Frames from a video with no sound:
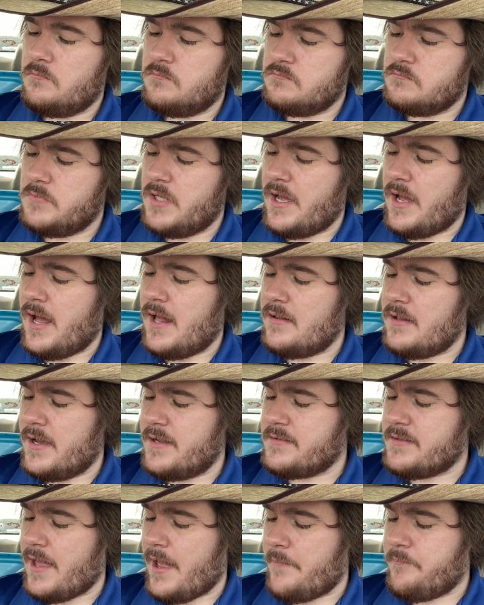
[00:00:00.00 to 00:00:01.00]
Yeah, I
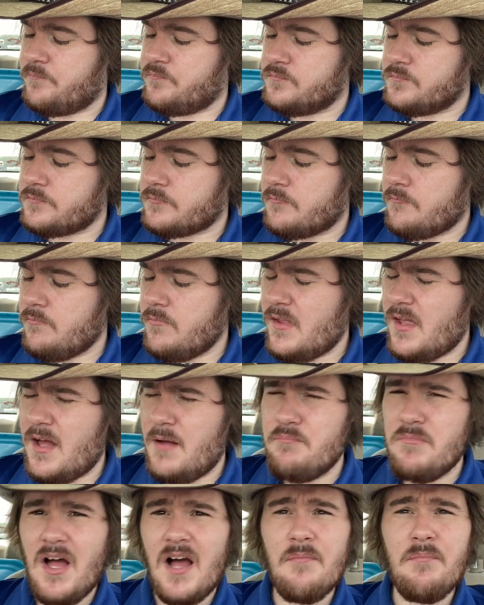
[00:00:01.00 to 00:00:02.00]
like that.
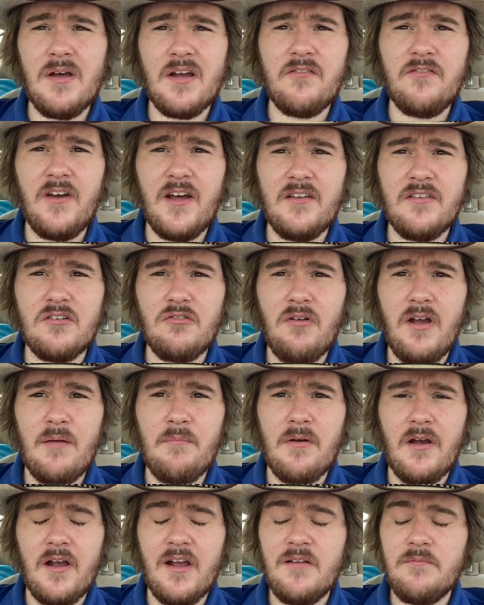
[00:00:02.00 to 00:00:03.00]
not a big fan of the
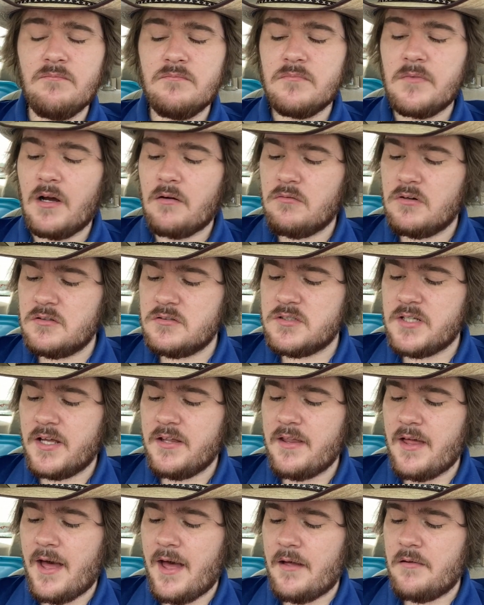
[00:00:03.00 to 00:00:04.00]
cranberry. I will say
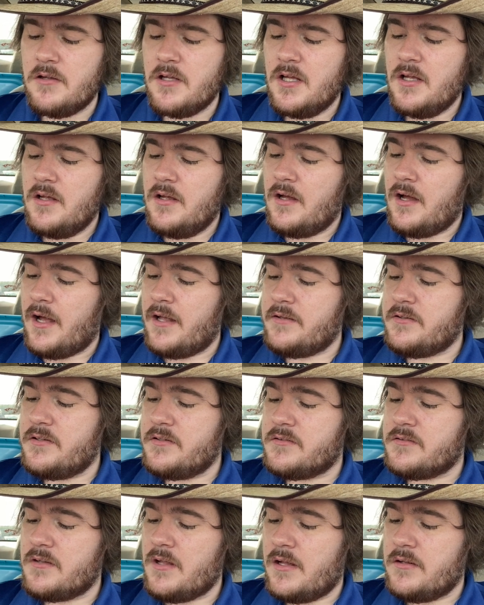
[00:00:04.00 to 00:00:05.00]
that. I
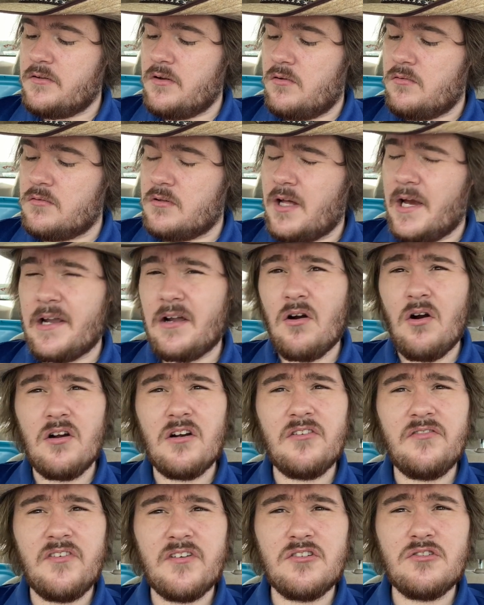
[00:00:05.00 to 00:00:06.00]
just, I don't like
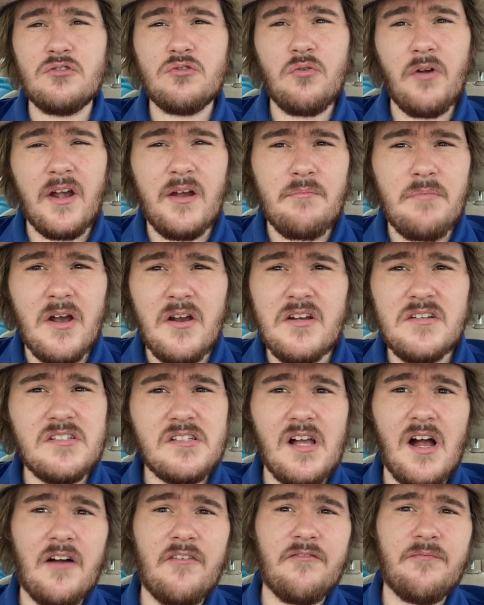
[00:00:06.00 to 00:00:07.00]
artificial cranberry
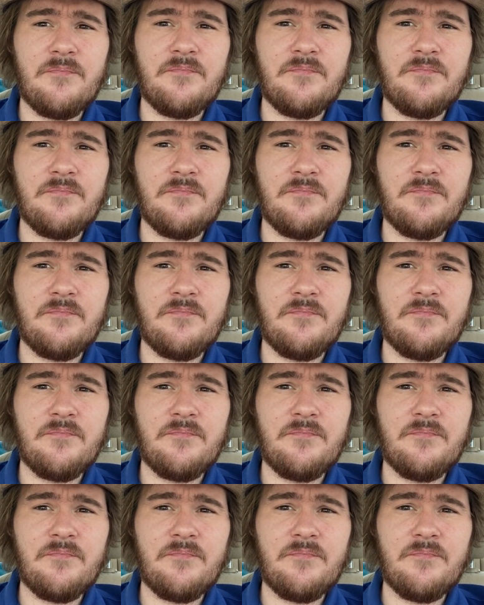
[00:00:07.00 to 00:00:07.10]
stuff.